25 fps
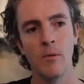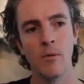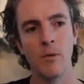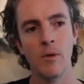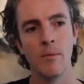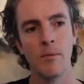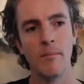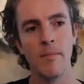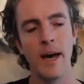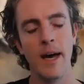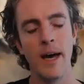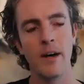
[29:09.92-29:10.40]

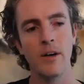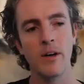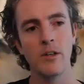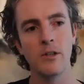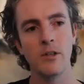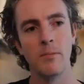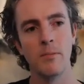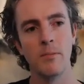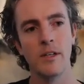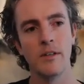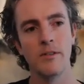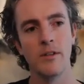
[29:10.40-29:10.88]
Well, it
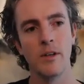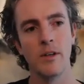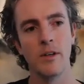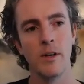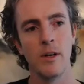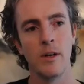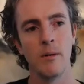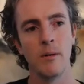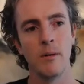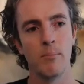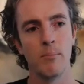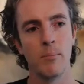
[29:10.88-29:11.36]
matters because
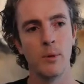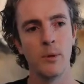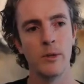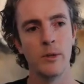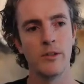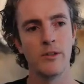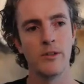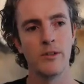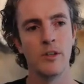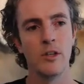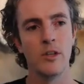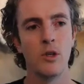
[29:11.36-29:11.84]
it
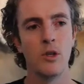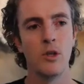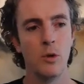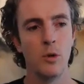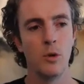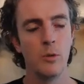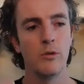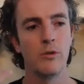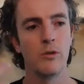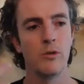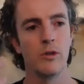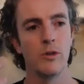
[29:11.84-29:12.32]
puts the
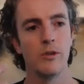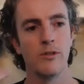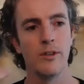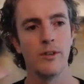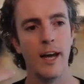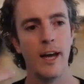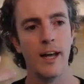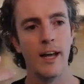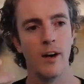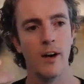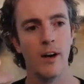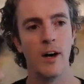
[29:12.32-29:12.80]
users
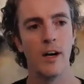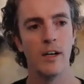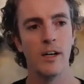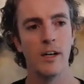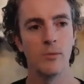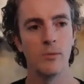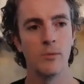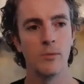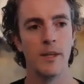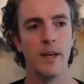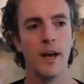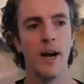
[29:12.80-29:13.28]
at
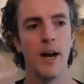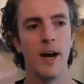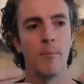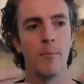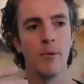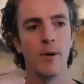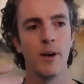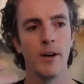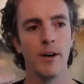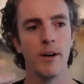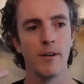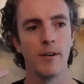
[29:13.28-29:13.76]
odds with the
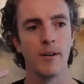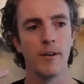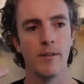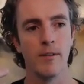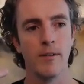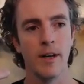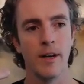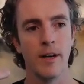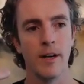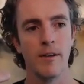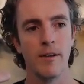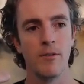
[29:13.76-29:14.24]
operator.
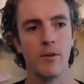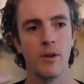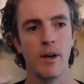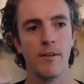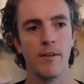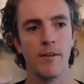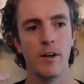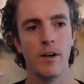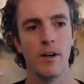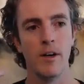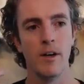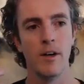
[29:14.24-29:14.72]
If you
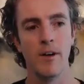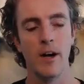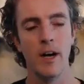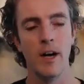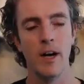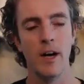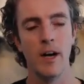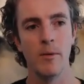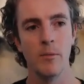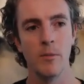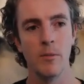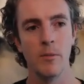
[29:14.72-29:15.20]
have an
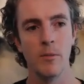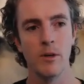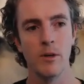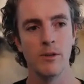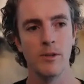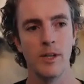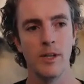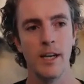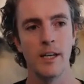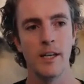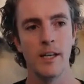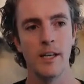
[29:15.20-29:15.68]
environment where you're
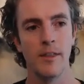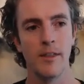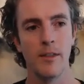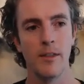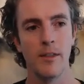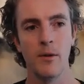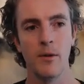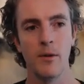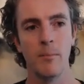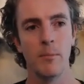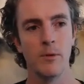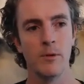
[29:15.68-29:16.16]
taking
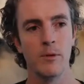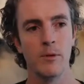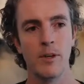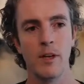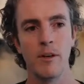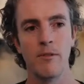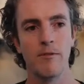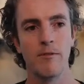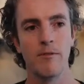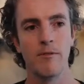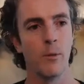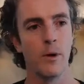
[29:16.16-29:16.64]

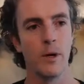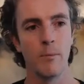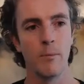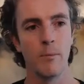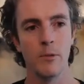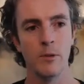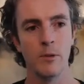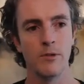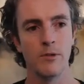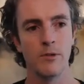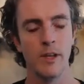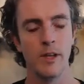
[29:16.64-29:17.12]
30%,
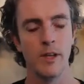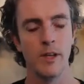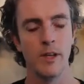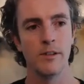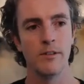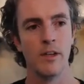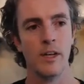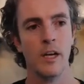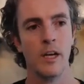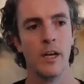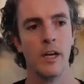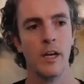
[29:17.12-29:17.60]

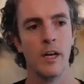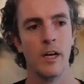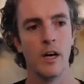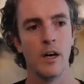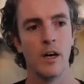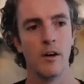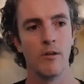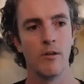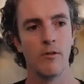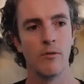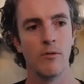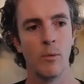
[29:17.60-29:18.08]
40%
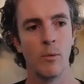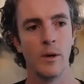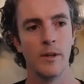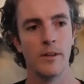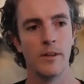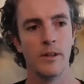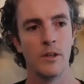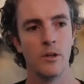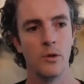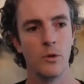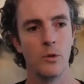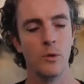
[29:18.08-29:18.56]
of what
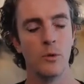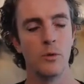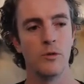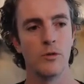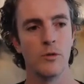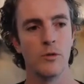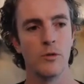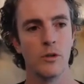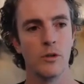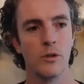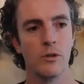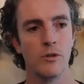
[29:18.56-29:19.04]
the
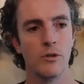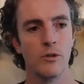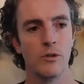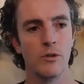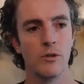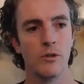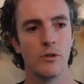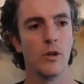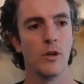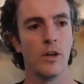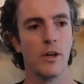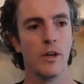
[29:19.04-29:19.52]
users
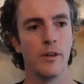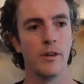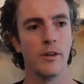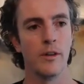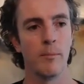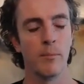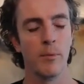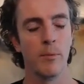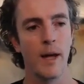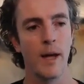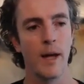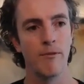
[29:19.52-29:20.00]
earn on the
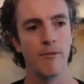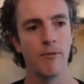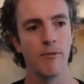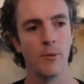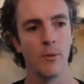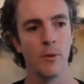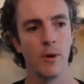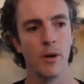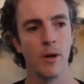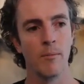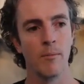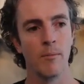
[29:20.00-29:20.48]

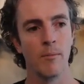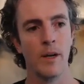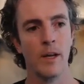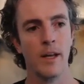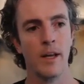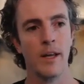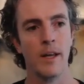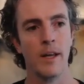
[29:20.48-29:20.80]
platform,